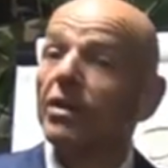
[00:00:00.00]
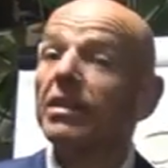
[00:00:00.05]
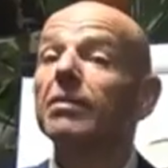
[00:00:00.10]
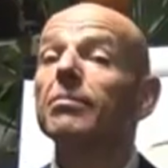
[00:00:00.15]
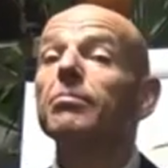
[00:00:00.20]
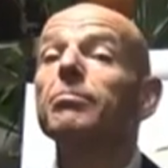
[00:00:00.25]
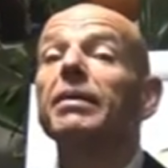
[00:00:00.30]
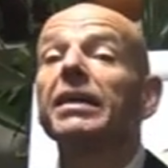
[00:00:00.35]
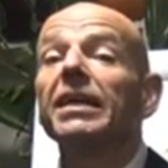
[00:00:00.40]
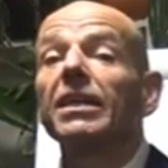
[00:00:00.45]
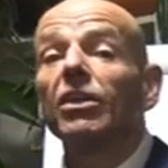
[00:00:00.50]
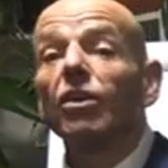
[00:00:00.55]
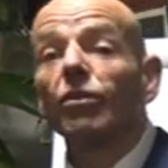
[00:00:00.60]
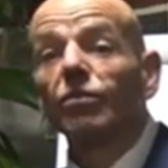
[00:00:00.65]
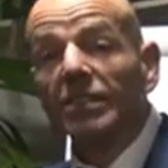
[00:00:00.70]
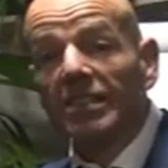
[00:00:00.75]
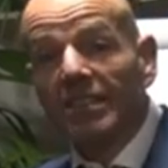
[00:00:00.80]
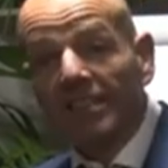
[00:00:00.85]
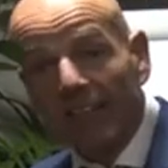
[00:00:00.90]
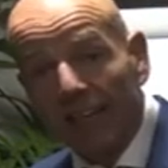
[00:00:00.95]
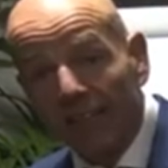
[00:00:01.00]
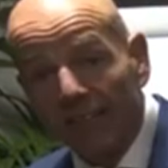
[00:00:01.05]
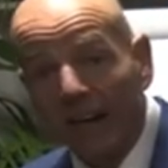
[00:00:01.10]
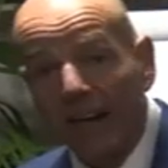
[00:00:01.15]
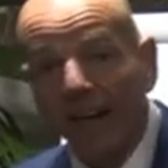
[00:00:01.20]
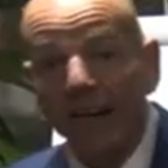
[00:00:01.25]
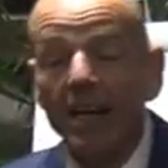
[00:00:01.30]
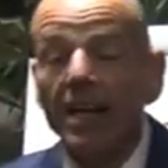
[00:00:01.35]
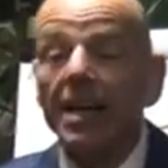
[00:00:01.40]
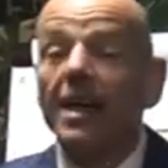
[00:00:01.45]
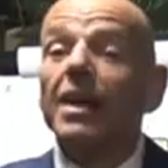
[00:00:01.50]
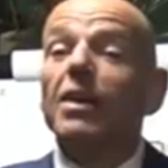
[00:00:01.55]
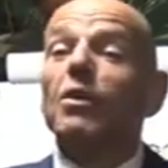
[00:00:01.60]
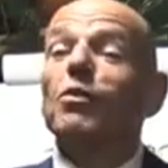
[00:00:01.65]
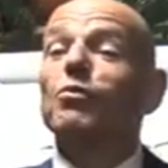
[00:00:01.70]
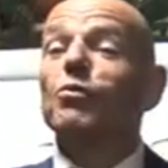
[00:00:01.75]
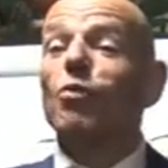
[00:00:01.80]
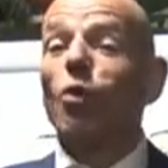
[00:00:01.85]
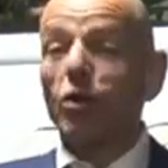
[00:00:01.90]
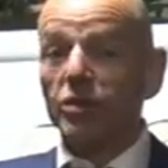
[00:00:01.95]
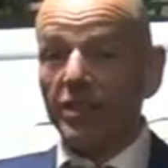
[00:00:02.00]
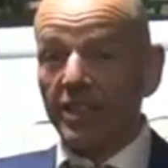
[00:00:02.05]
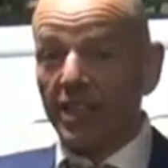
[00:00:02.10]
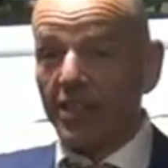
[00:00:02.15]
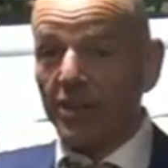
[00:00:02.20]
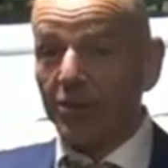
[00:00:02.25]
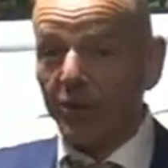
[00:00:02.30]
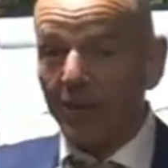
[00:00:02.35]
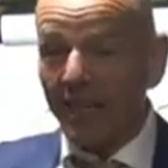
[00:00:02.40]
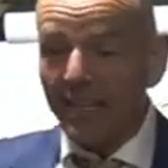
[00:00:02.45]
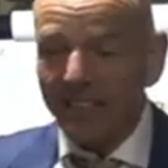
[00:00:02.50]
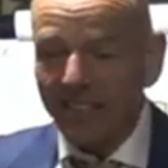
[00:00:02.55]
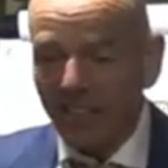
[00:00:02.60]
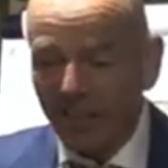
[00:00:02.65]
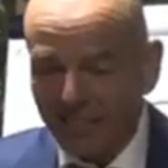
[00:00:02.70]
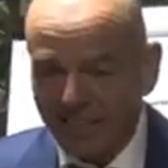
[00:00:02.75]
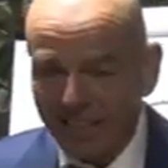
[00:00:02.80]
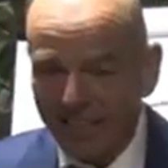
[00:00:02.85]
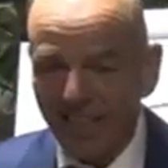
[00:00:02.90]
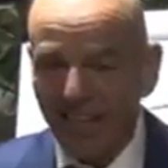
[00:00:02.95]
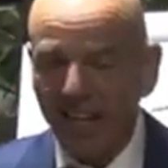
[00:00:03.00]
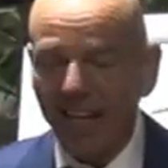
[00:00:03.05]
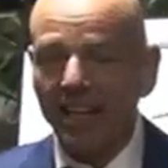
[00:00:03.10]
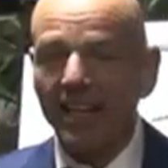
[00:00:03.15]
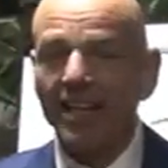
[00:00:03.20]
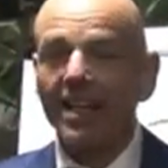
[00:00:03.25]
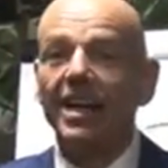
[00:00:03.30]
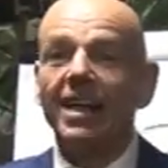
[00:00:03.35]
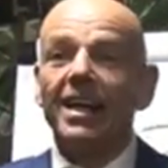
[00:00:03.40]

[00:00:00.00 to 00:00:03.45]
in the middle of the summer, 40 degrees outside,